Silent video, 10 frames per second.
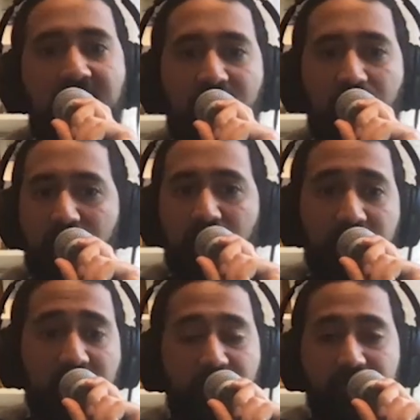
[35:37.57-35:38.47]
And when you're
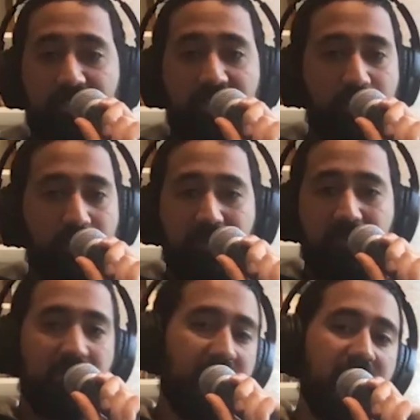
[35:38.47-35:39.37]
there on stage with
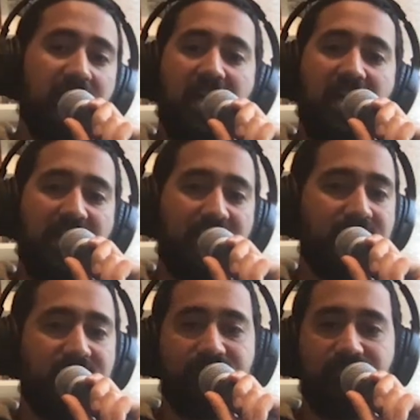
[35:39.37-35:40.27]
people
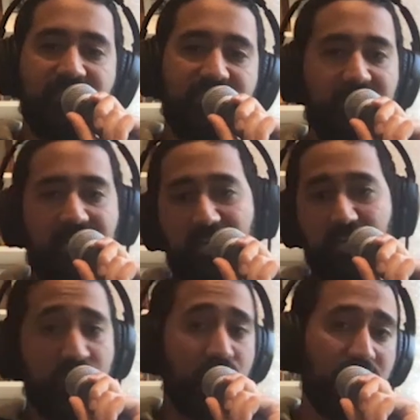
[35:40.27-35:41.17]
and there's a
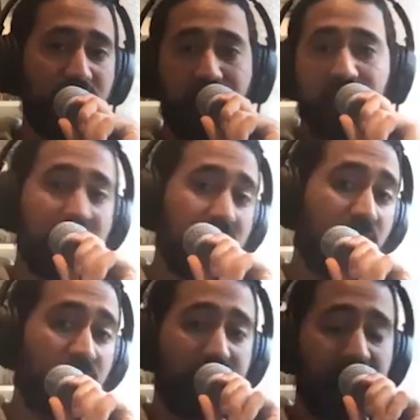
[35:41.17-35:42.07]
connection with people in the
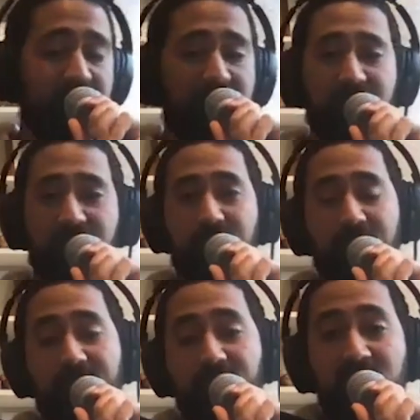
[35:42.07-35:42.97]
audience and, you
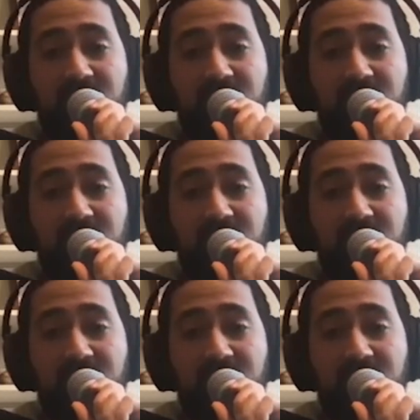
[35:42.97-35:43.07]
know,